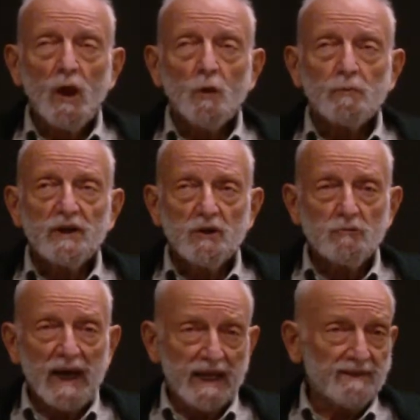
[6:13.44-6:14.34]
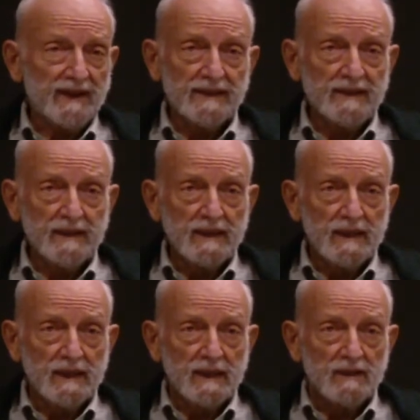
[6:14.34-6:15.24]
But you're right that
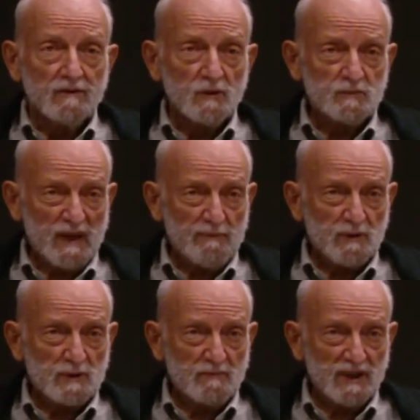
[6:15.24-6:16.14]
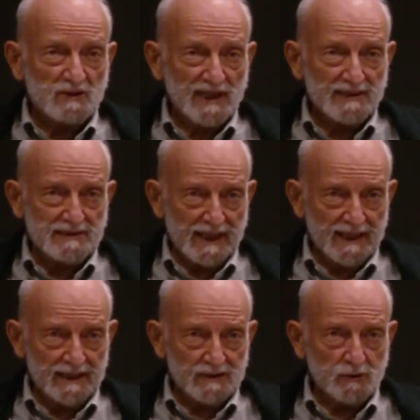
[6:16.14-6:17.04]
those papers are much less
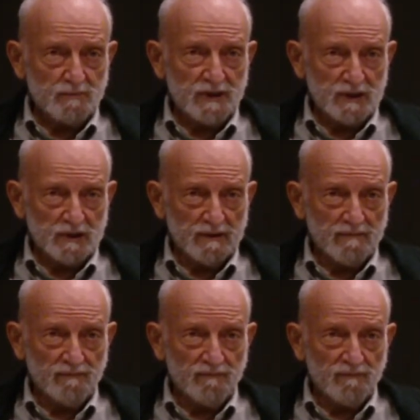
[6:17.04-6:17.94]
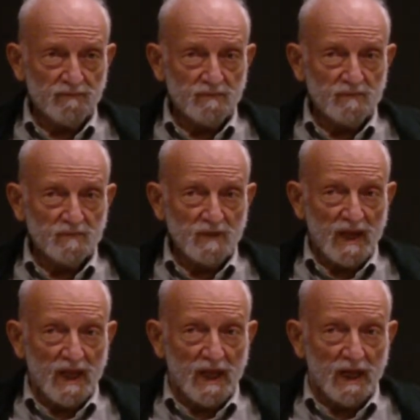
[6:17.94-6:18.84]
likely to appear.
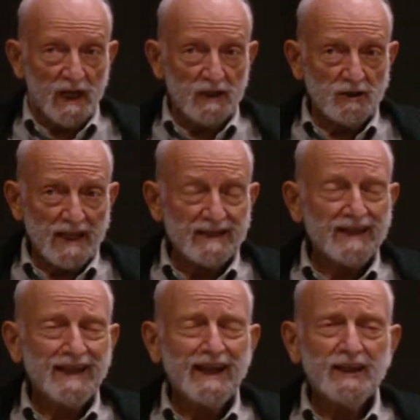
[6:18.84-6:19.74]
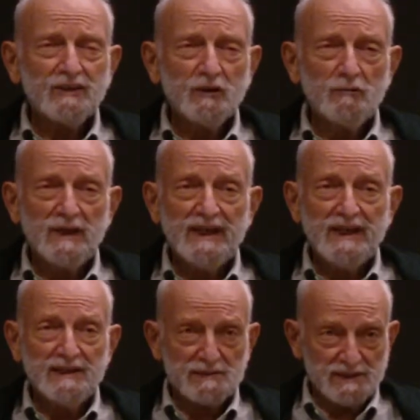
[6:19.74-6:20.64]
You're not going to get a degree
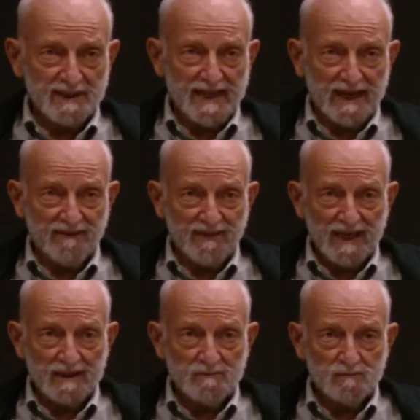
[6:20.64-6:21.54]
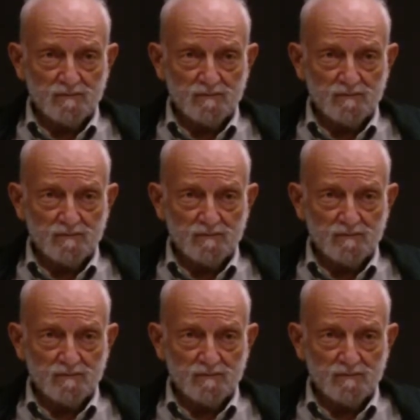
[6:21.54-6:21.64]
easily out of that.